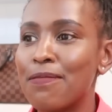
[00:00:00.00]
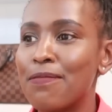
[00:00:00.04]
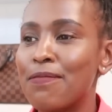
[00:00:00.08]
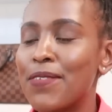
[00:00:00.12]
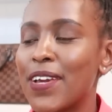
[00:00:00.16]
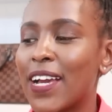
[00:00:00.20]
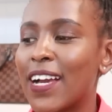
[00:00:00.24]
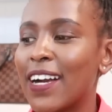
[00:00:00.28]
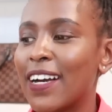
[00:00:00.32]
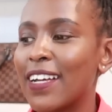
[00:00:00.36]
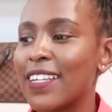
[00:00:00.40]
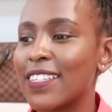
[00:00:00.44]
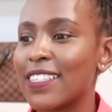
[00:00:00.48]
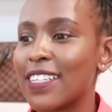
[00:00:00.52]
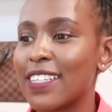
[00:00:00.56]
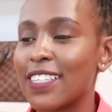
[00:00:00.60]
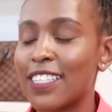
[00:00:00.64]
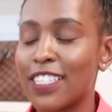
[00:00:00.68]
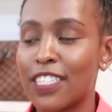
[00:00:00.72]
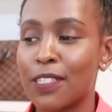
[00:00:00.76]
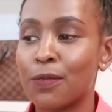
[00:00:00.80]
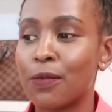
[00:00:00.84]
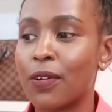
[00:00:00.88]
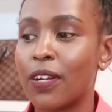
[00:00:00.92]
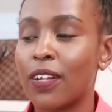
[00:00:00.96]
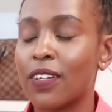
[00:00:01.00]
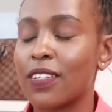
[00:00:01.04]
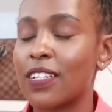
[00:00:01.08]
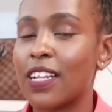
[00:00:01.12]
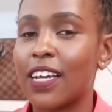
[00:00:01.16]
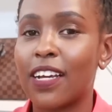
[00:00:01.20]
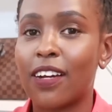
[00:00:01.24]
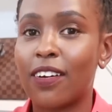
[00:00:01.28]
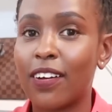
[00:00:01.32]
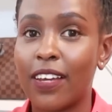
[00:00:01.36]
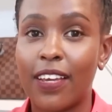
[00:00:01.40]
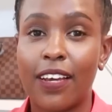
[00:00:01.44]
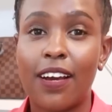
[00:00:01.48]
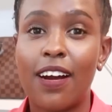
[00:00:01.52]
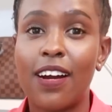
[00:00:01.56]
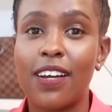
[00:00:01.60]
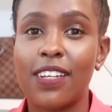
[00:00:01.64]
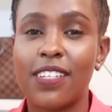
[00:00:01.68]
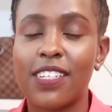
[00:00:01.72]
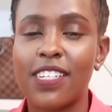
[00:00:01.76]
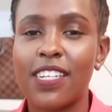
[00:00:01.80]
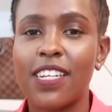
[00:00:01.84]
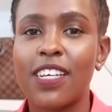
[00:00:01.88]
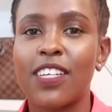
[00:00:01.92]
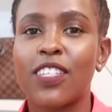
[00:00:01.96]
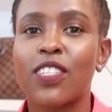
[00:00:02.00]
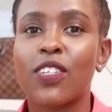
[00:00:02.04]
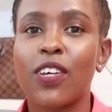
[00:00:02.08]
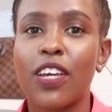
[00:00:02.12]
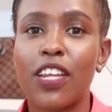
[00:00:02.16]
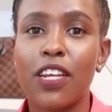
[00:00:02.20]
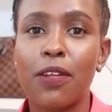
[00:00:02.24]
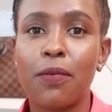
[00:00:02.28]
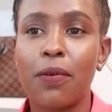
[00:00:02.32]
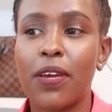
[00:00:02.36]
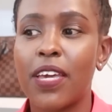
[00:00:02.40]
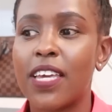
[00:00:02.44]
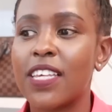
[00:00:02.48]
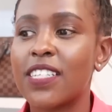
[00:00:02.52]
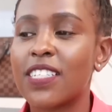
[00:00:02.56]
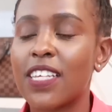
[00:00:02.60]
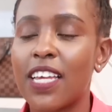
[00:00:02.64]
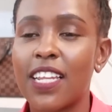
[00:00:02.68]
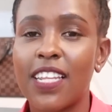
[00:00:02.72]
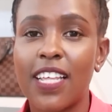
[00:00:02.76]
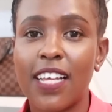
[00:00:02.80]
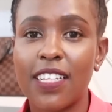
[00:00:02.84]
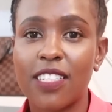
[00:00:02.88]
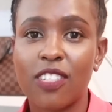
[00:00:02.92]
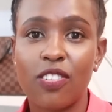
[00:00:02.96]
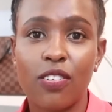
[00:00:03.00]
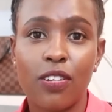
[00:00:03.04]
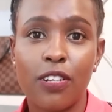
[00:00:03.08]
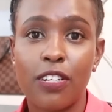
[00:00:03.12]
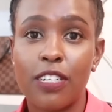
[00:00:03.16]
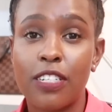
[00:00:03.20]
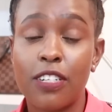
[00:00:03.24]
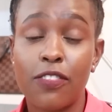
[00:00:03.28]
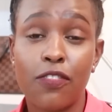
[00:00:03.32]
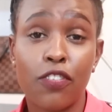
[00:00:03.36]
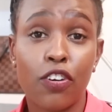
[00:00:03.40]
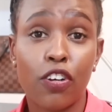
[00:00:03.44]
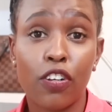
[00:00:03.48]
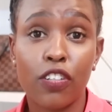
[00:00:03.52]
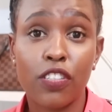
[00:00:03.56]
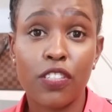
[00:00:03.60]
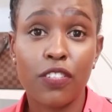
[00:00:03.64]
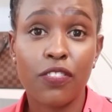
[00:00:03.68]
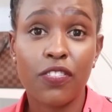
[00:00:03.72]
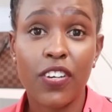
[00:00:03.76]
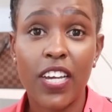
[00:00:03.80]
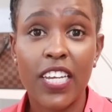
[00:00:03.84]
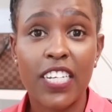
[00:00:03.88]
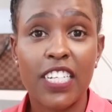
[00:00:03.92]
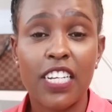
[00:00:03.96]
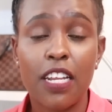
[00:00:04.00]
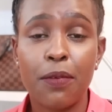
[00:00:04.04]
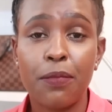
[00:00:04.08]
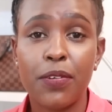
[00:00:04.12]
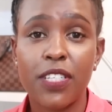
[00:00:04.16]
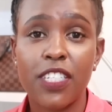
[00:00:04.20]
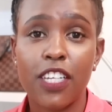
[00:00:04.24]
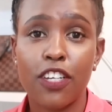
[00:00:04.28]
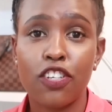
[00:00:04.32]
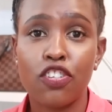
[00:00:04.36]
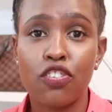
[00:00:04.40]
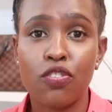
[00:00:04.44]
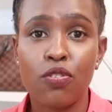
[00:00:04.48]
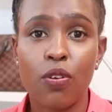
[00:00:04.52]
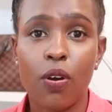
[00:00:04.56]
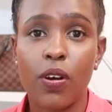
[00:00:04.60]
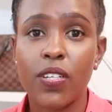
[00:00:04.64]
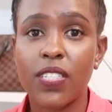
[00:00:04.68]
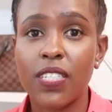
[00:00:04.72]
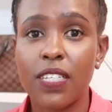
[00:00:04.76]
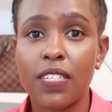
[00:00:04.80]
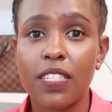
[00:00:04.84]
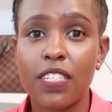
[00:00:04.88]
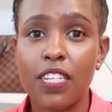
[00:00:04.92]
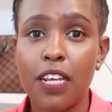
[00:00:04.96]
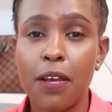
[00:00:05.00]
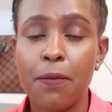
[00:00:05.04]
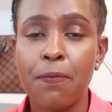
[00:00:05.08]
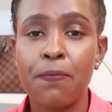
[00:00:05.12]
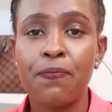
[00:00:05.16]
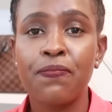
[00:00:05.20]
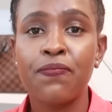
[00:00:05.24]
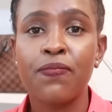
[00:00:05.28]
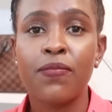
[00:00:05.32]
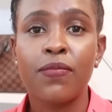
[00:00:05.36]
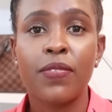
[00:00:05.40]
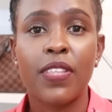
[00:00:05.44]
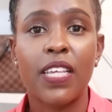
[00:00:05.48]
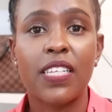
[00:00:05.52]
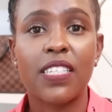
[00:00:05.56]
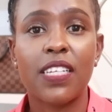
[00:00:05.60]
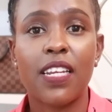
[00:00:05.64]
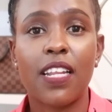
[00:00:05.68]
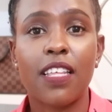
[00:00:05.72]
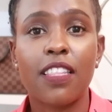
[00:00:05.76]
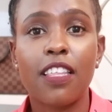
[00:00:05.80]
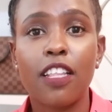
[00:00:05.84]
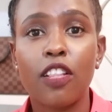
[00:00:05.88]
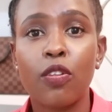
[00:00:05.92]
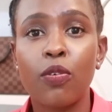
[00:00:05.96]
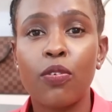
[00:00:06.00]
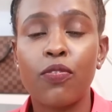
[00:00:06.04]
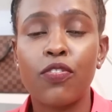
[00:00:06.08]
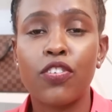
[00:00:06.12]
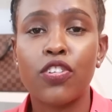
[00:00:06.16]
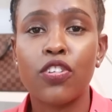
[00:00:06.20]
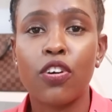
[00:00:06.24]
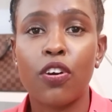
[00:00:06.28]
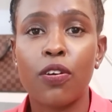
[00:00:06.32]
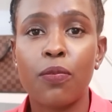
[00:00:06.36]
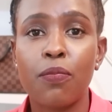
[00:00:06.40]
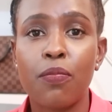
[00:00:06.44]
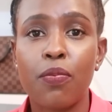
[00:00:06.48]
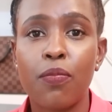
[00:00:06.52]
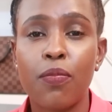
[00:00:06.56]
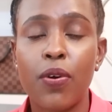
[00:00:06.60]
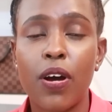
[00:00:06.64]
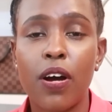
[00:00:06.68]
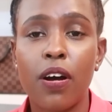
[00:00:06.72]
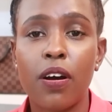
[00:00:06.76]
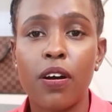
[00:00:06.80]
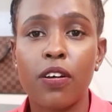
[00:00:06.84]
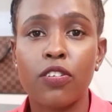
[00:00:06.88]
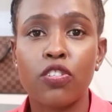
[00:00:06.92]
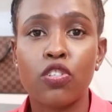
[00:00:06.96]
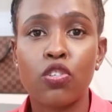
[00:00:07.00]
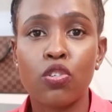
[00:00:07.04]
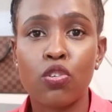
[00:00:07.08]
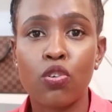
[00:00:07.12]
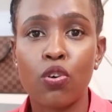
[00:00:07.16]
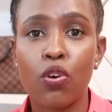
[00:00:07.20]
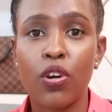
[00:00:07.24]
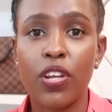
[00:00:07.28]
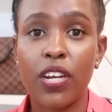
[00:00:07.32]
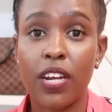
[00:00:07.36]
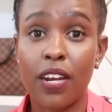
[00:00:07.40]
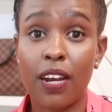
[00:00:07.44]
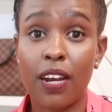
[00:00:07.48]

because at this point I was like, oh, I can't. So anyway, he said that's really difficult to find. Let me search through our system. There's another Louis Vuitton store in